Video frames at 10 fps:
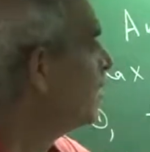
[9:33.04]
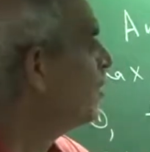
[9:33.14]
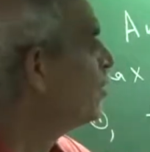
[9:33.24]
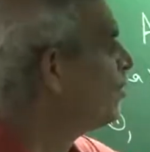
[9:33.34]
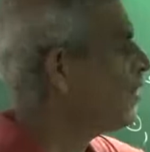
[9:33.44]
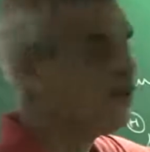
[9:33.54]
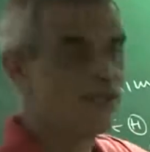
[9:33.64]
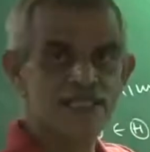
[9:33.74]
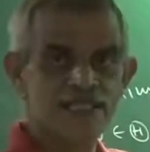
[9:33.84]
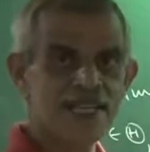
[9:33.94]
So if I look
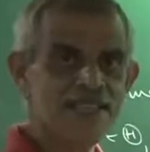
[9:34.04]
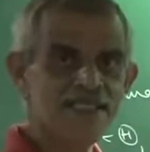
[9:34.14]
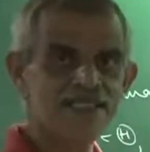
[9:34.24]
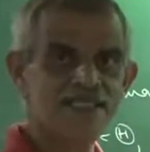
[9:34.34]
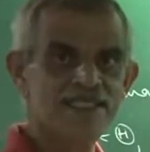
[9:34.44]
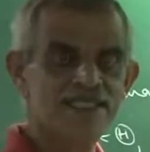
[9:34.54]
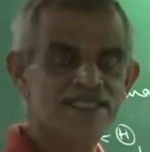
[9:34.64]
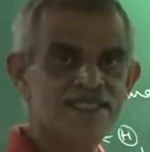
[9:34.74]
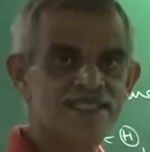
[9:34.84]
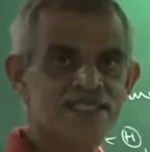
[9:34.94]
at the second result,
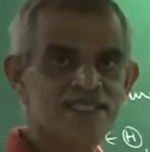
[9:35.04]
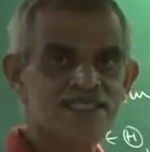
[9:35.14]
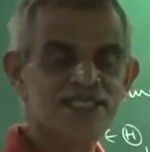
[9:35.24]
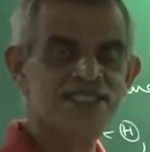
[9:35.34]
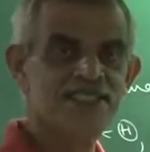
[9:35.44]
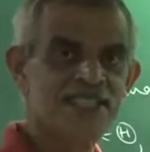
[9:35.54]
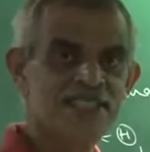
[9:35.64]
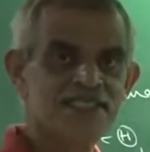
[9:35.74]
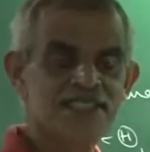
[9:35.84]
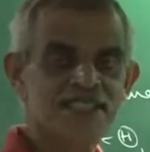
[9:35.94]
it
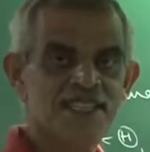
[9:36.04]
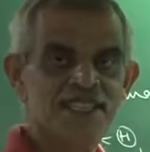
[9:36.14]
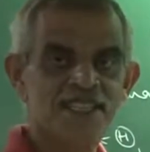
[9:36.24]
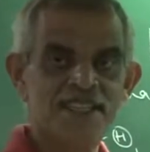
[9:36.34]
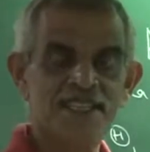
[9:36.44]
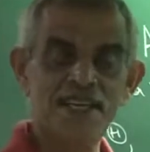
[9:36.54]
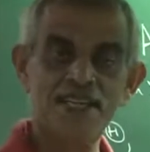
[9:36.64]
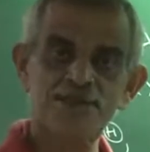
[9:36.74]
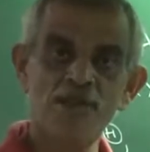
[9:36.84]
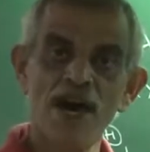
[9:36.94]
says that
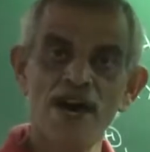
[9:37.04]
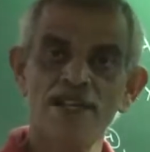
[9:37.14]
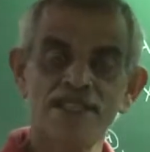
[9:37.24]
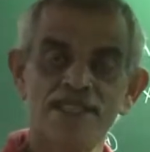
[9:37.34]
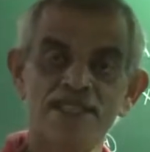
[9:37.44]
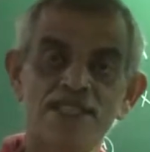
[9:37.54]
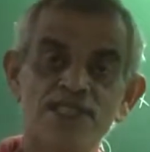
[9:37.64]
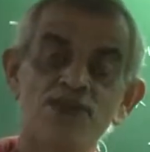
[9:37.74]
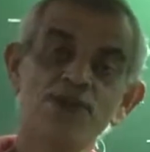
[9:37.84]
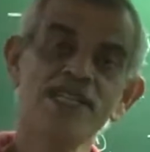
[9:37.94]
x bar is the
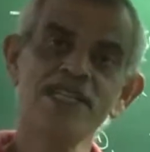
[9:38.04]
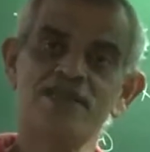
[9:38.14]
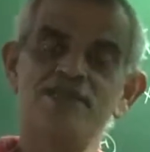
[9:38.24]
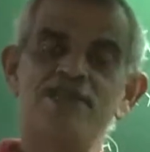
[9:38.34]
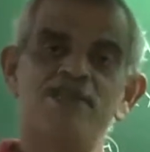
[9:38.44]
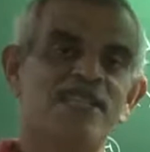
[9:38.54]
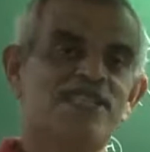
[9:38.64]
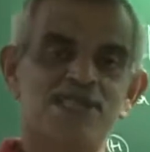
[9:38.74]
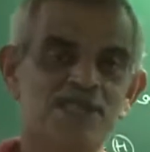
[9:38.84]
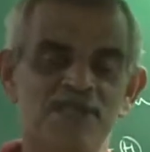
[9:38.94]
unique minimax
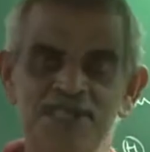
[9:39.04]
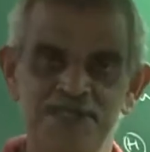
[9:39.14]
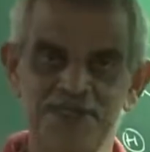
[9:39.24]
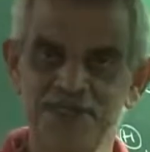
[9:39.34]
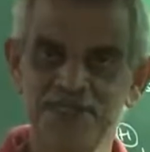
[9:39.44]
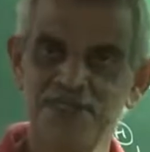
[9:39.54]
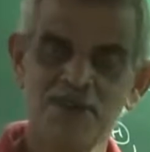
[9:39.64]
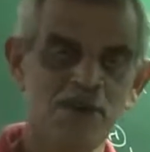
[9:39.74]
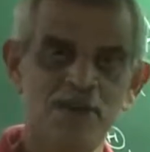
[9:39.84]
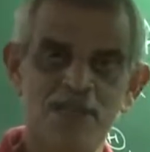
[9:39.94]
estimator in the
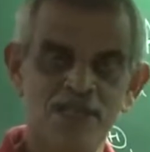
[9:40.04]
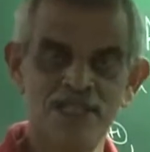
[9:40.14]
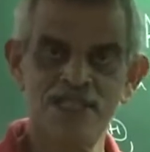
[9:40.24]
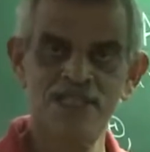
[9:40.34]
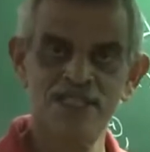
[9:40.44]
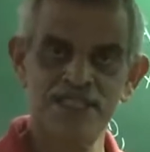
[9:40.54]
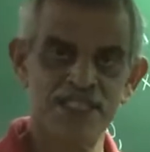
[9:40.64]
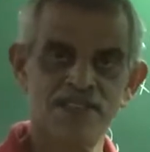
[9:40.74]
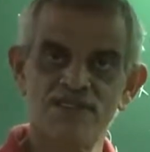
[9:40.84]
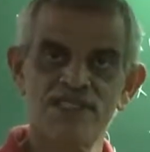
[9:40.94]
normal
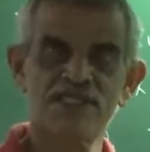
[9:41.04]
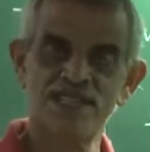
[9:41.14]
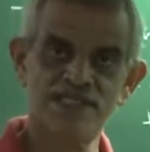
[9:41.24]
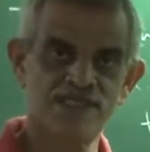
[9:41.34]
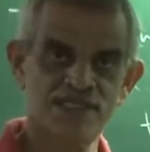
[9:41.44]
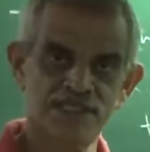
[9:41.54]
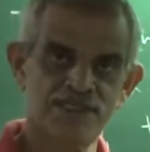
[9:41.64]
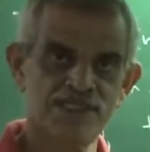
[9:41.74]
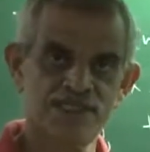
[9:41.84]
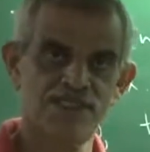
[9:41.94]
theta 1 kind of a
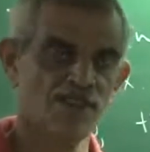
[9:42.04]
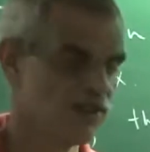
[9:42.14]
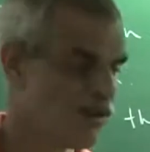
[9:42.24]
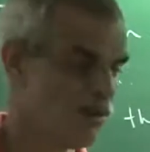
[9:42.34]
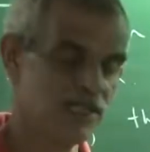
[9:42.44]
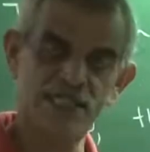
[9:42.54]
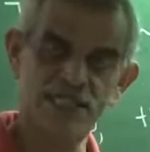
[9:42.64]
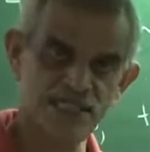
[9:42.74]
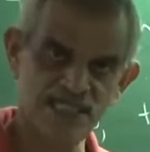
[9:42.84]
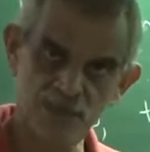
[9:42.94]
situation or normal
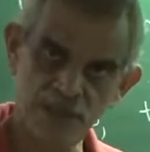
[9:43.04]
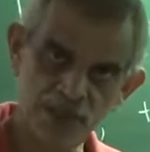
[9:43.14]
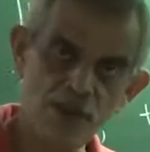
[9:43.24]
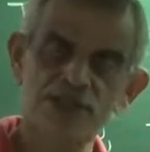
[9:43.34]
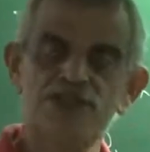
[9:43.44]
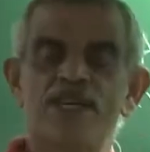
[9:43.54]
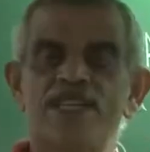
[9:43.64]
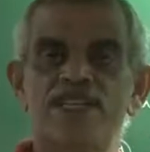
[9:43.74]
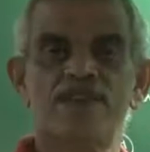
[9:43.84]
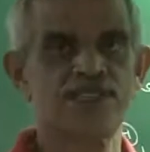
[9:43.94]
theta sigma naught square
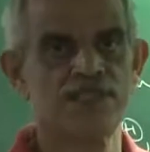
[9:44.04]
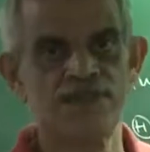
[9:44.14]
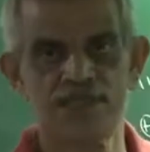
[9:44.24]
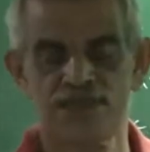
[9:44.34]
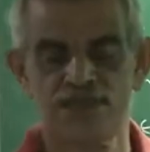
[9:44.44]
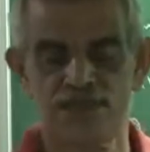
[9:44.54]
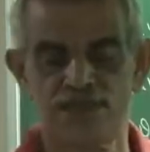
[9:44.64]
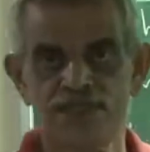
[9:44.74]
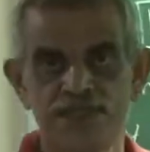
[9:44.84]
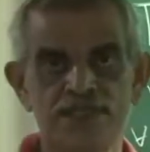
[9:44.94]
kind of a
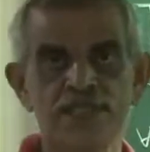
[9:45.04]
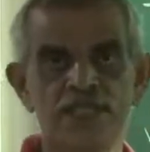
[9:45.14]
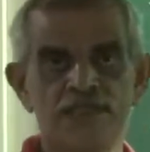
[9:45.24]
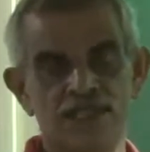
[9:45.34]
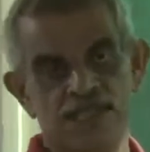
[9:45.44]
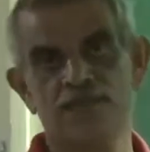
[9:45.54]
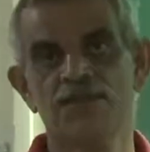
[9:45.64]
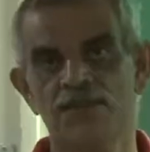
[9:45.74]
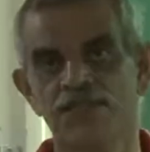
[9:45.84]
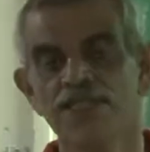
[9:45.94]
situation where
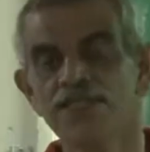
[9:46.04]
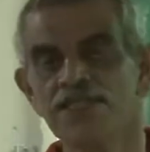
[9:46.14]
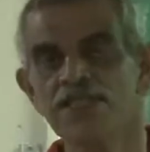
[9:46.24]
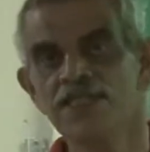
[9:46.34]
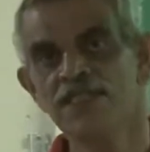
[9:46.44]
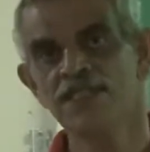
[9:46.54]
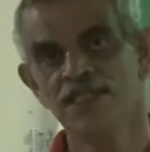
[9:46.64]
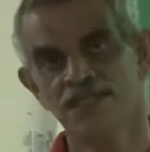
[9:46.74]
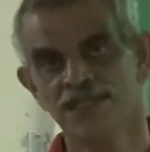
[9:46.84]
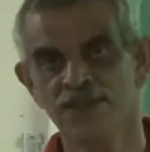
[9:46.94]
sigma naught is
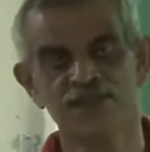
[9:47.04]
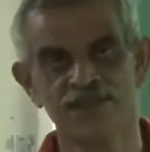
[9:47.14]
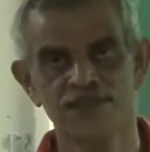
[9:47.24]
known.